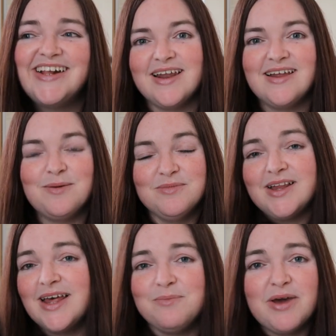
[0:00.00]
And I'm
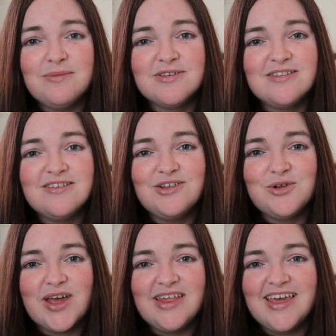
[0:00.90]
glad Pips can
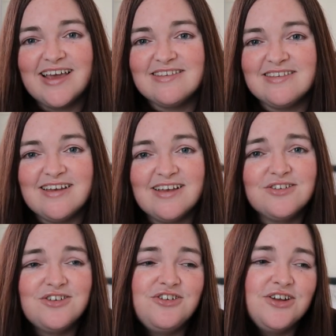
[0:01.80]
still get the
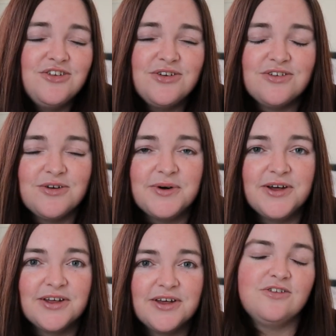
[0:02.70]
exercise because she enjoys her
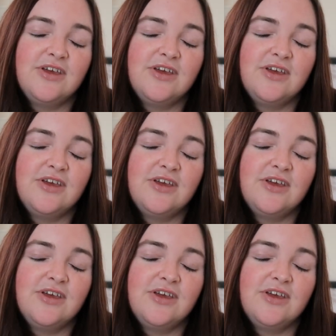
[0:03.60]
work.